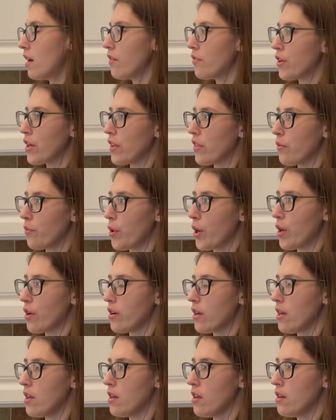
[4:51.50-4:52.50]
forget the word,
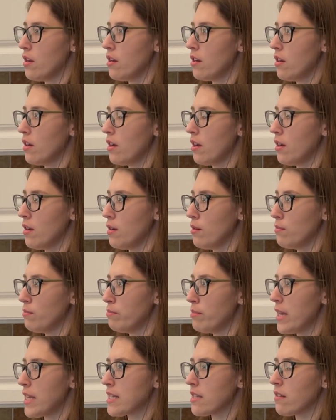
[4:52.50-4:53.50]

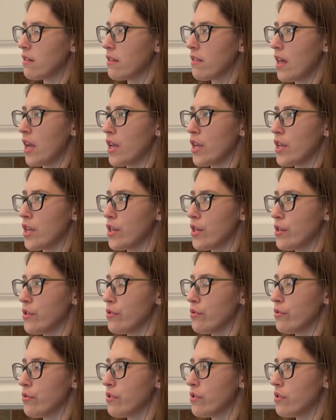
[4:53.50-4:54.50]
basically they
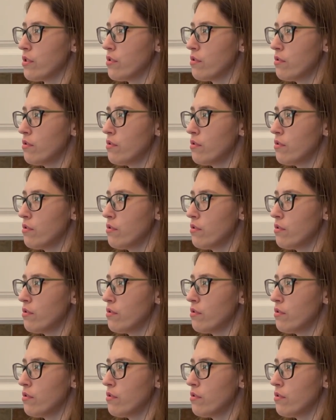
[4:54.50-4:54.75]
use